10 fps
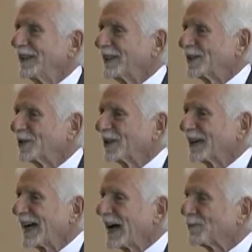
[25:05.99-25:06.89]
that could
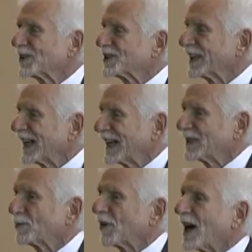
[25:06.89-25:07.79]
accomplish the
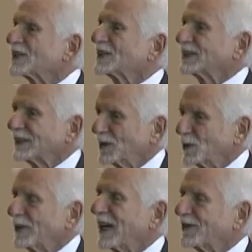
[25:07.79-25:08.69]
kind of processing that
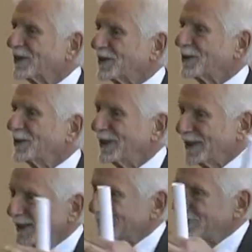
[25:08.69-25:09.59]
we have to do
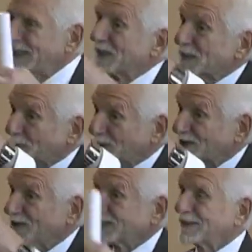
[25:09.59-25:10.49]
to make these
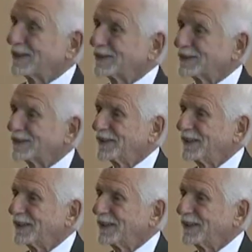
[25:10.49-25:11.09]
personal cells.